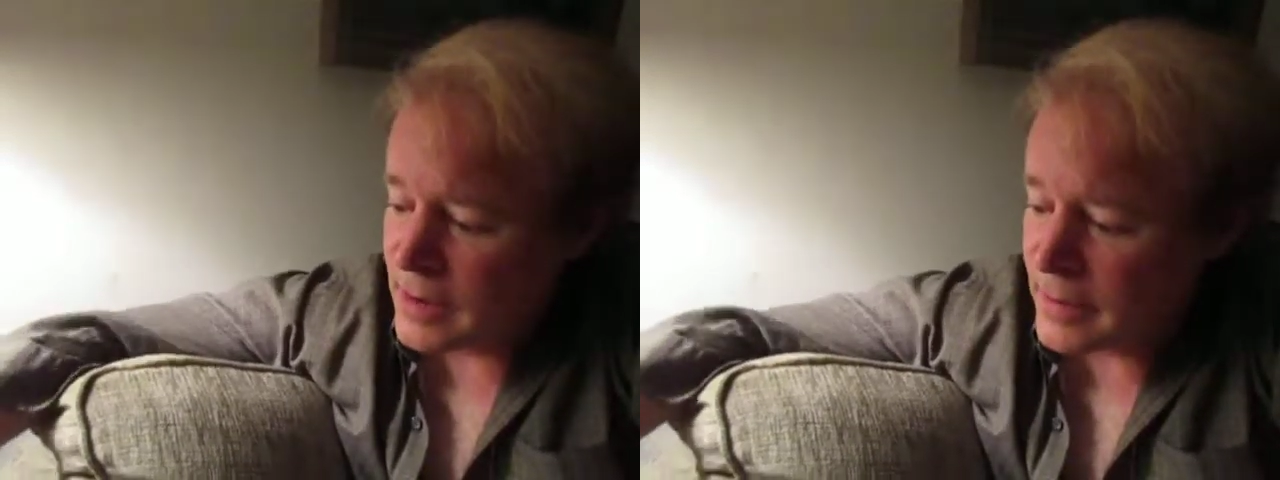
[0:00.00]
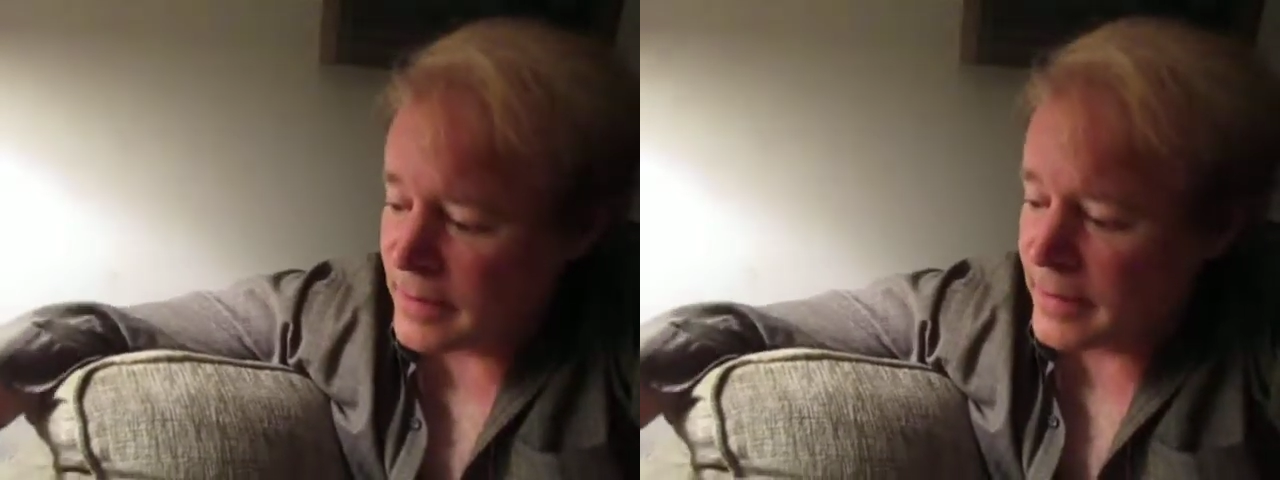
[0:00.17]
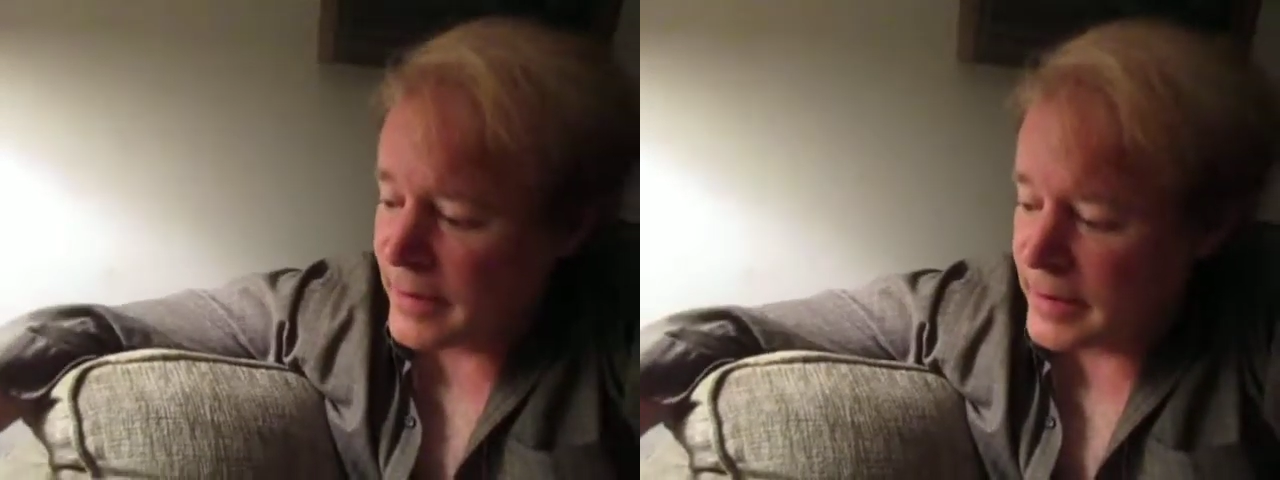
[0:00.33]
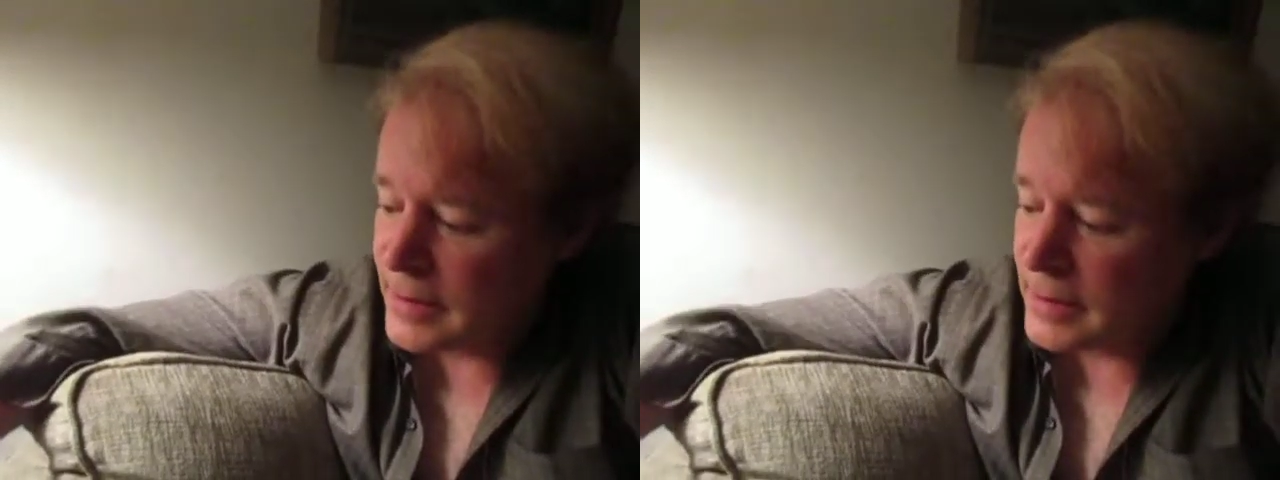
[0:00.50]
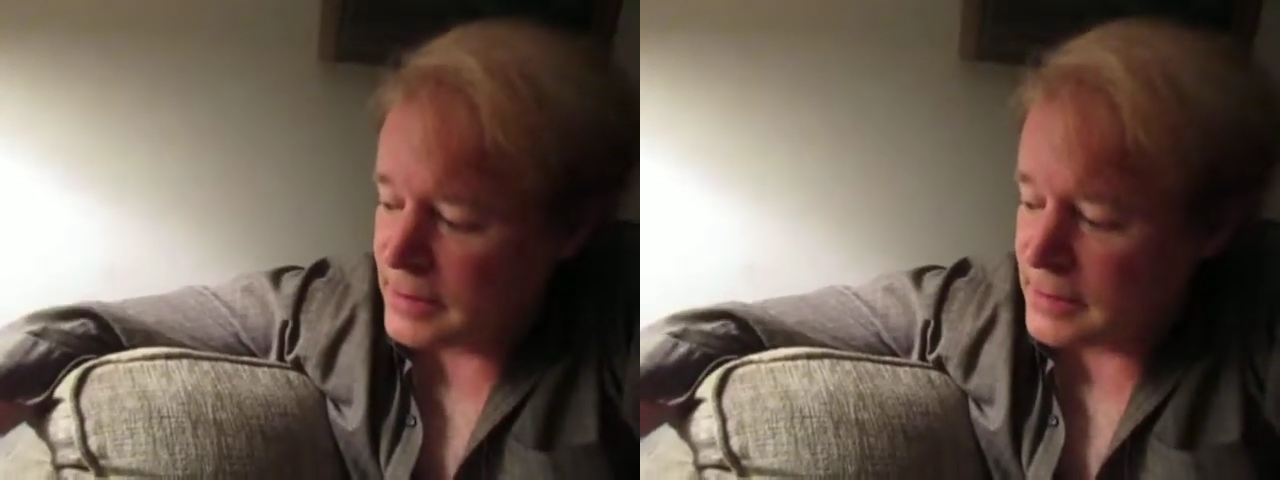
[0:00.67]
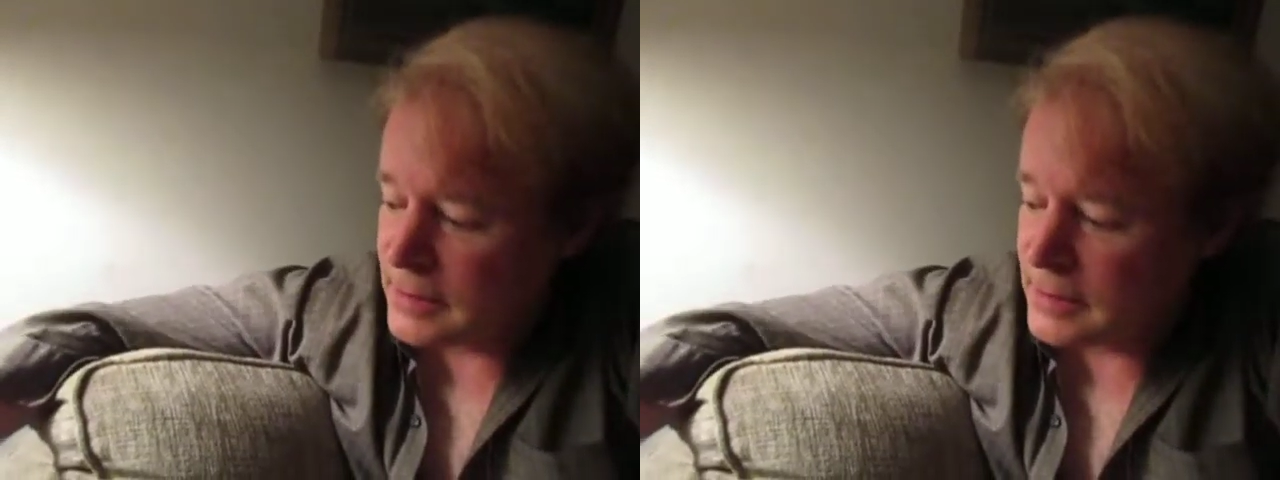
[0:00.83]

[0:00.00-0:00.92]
I